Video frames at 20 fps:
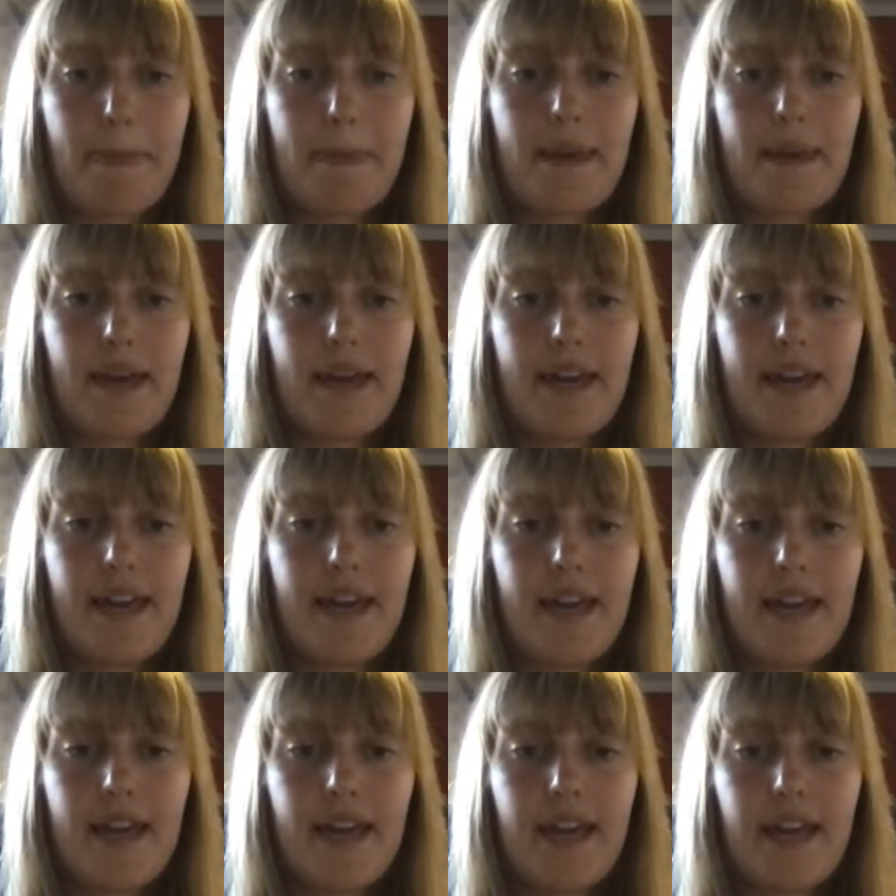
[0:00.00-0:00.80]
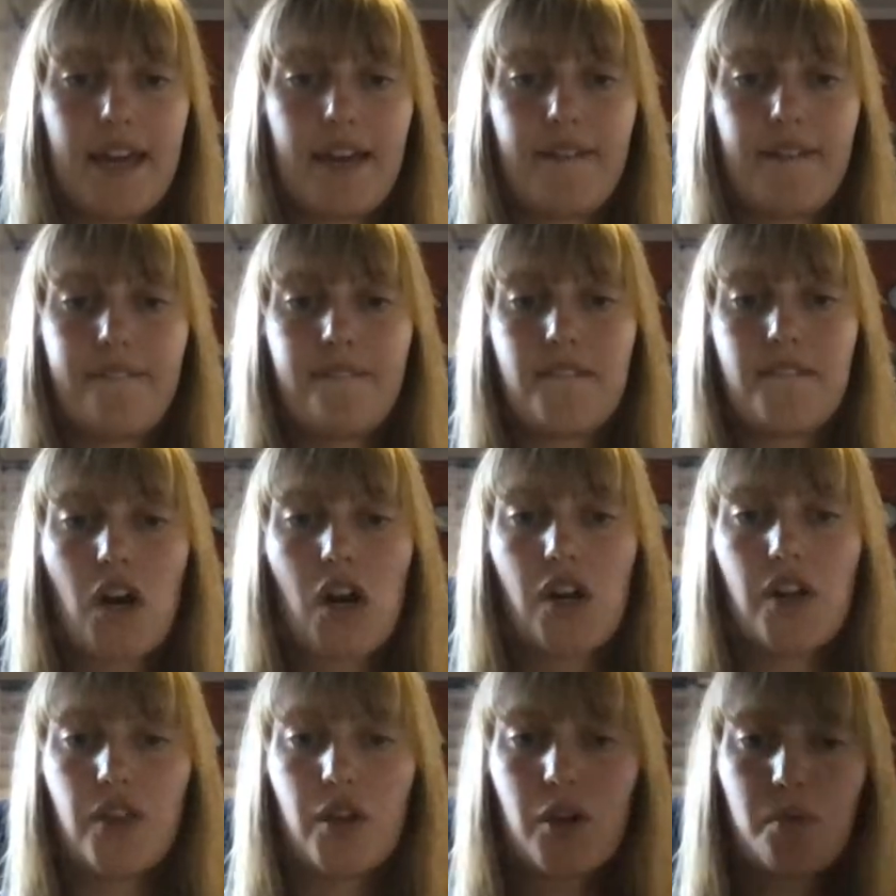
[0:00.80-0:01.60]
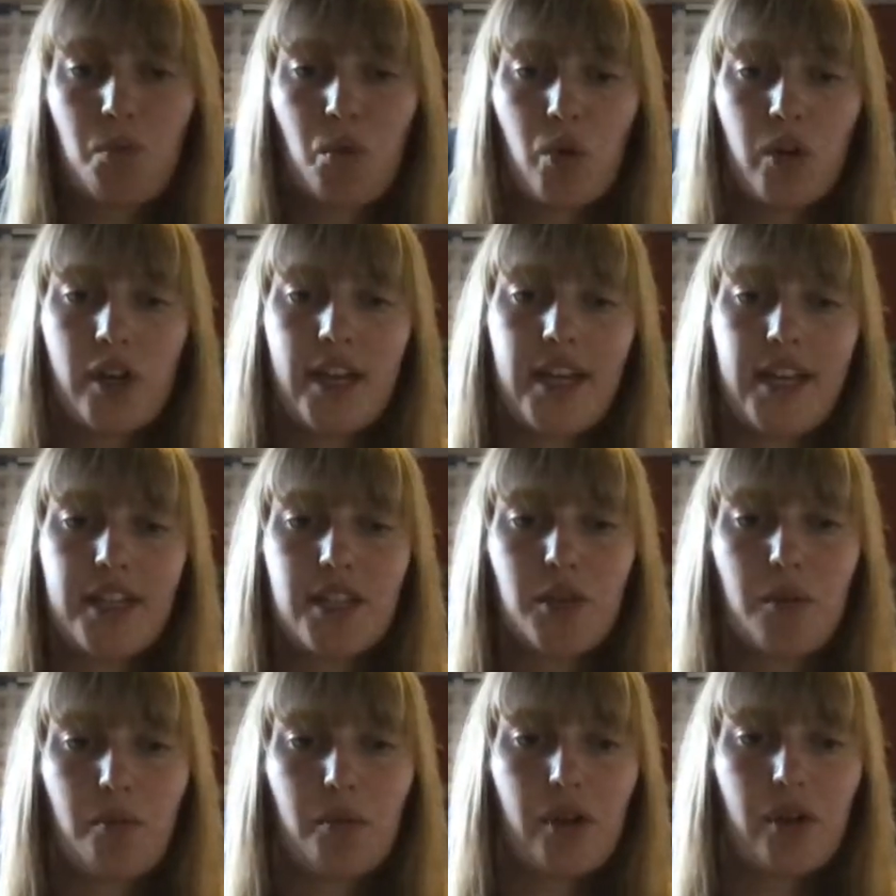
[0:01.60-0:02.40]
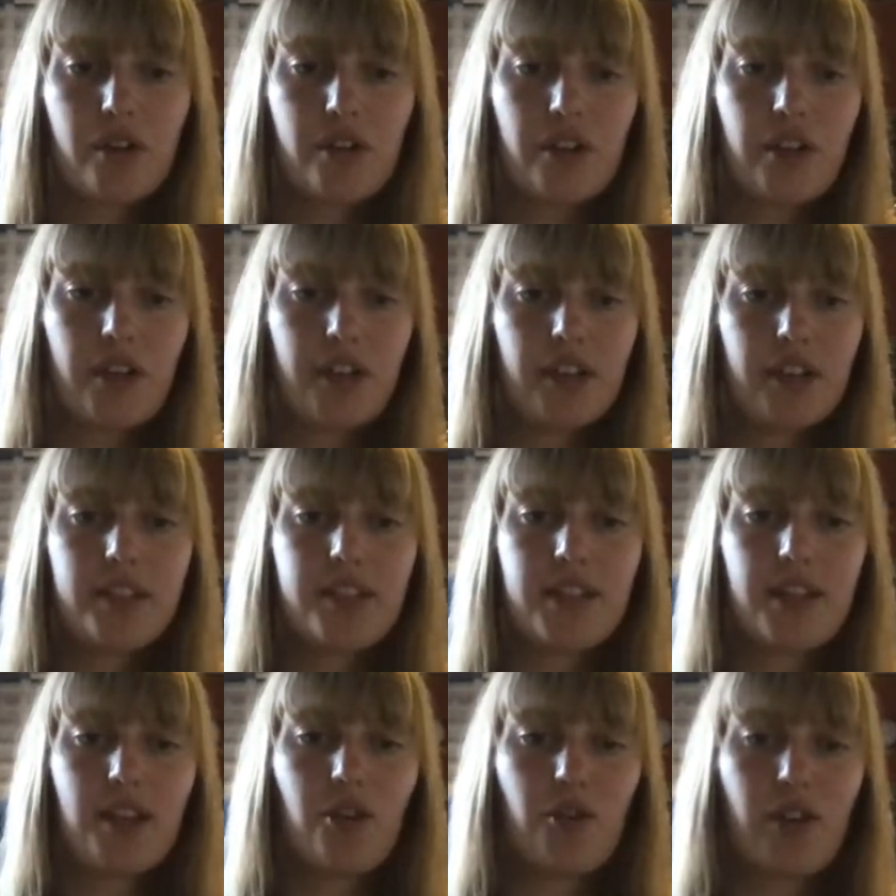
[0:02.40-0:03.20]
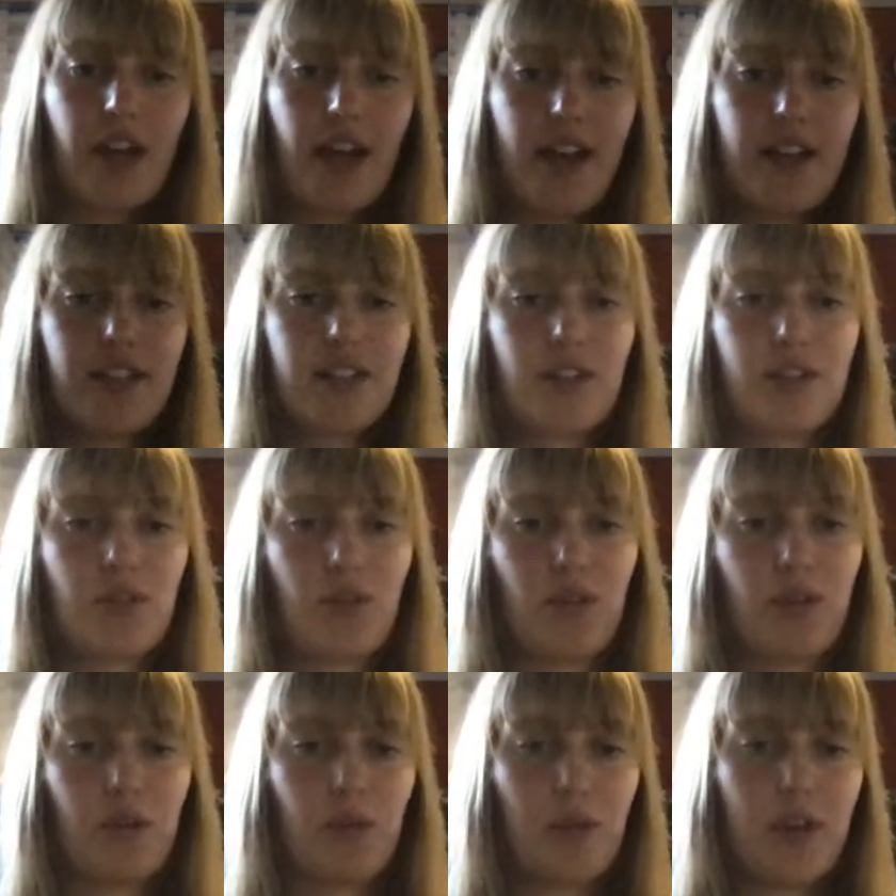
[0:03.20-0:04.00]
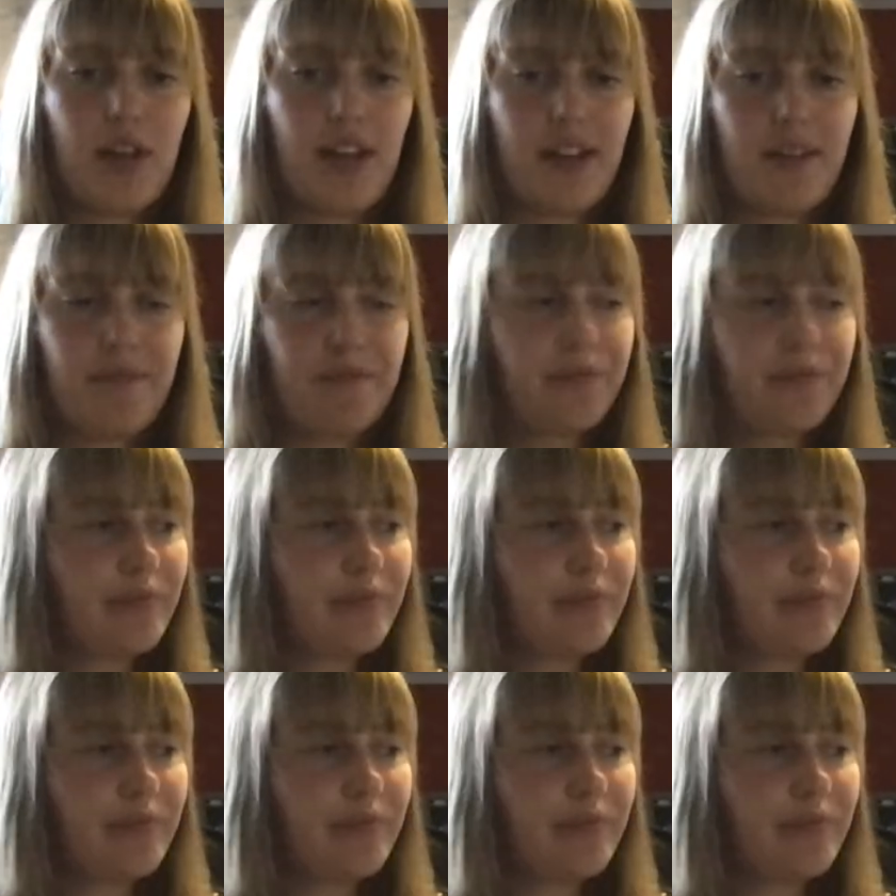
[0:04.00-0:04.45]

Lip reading: yeah. Are there more Hazelburn single casks on the way?